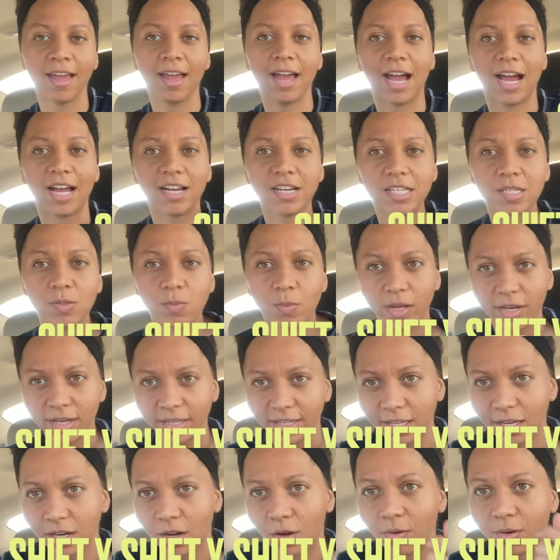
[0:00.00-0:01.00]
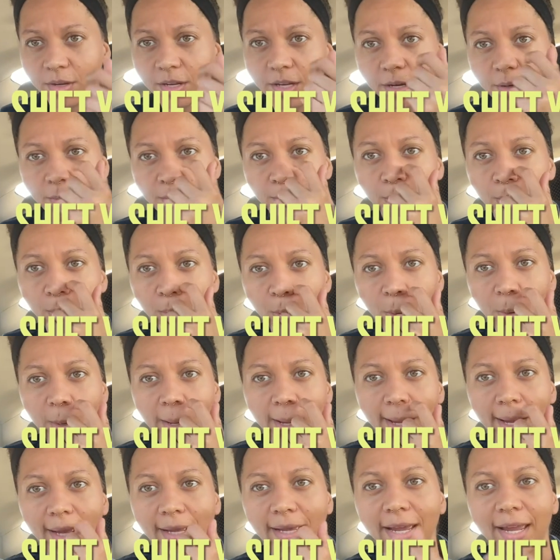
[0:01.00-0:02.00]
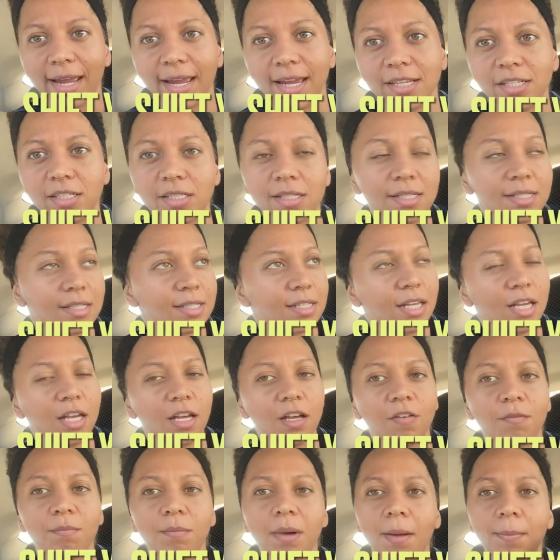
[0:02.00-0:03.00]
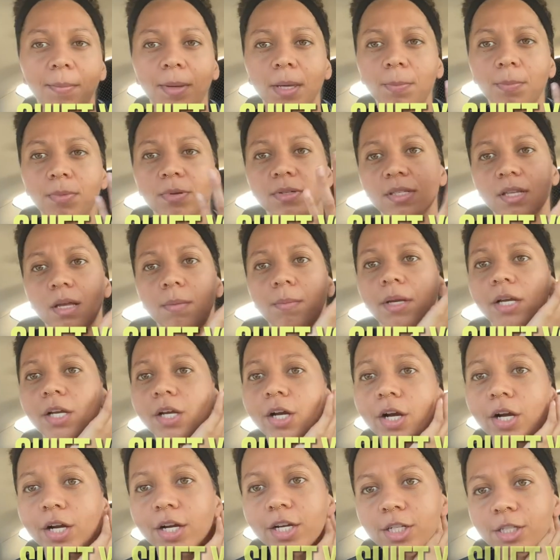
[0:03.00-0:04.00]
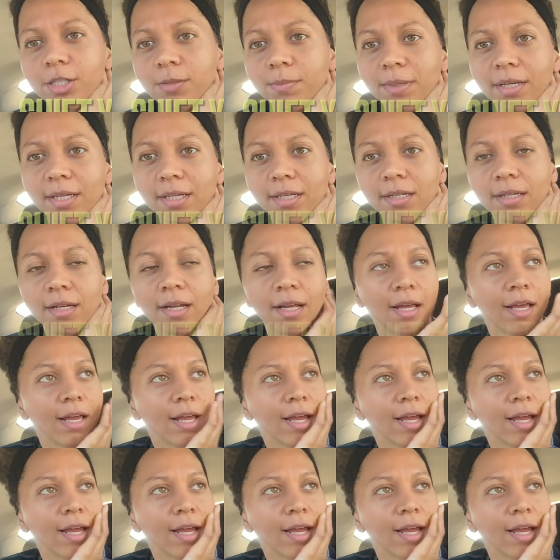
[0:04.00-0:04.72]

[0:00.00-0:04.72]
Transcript: I just wanted to get on here real quick and just give my people some encouragement